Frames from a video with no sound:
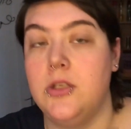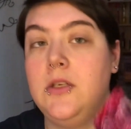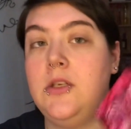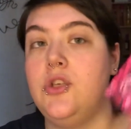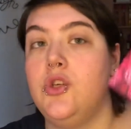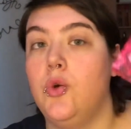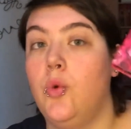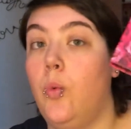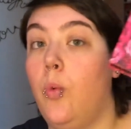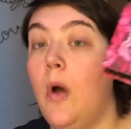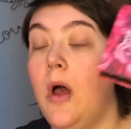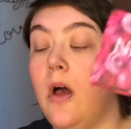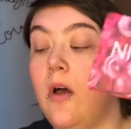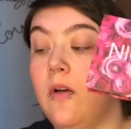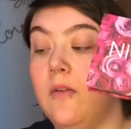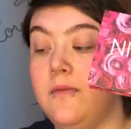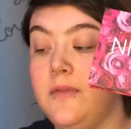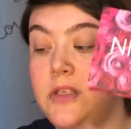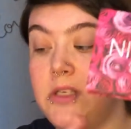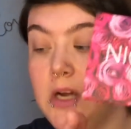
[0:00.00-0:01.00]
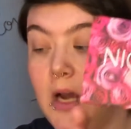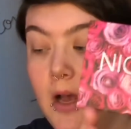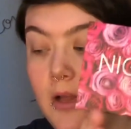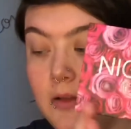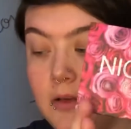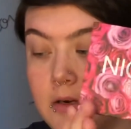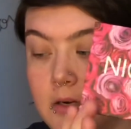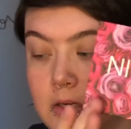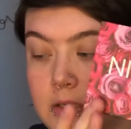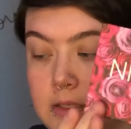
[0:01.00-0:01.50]

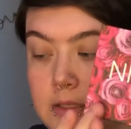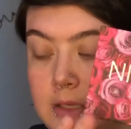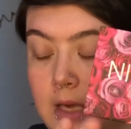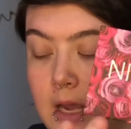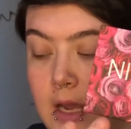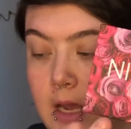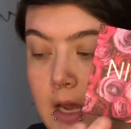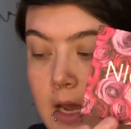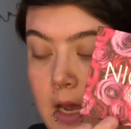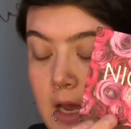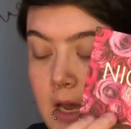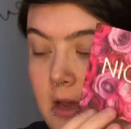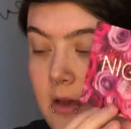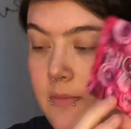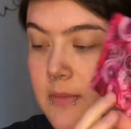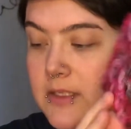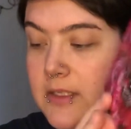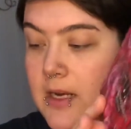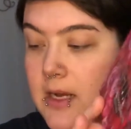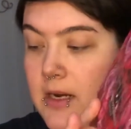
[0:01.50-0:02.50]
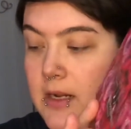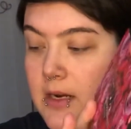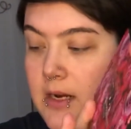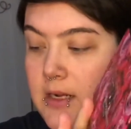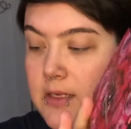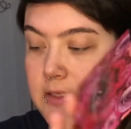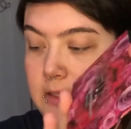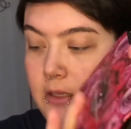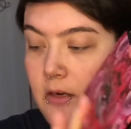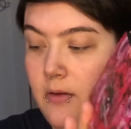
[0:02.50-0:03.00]
$12. It's got a
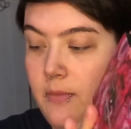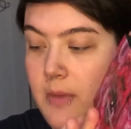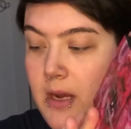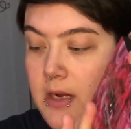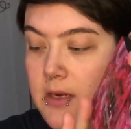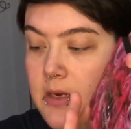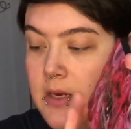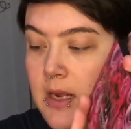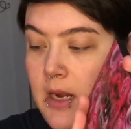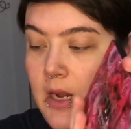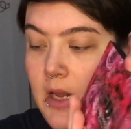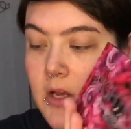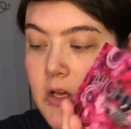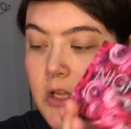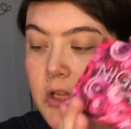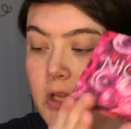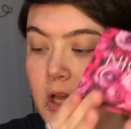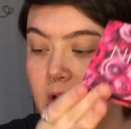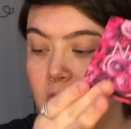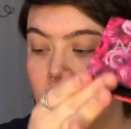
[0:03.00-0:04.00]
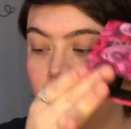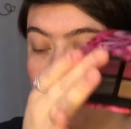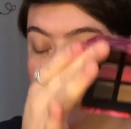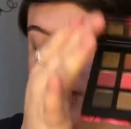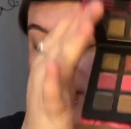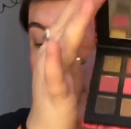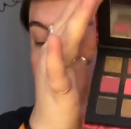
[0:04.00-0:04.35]
nice little magnetic close, like I